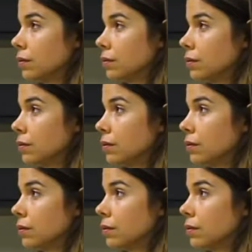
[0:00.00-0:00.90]

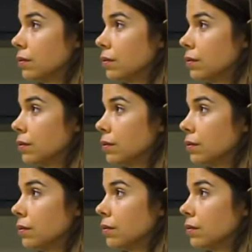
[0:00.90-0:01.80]

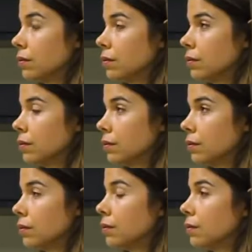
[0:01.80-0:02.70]

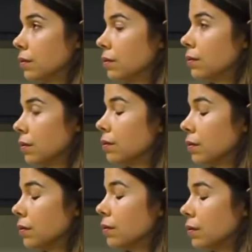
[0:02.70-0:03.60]

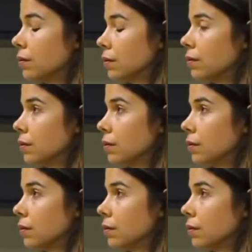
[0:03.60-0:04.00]
This person isn't speaking.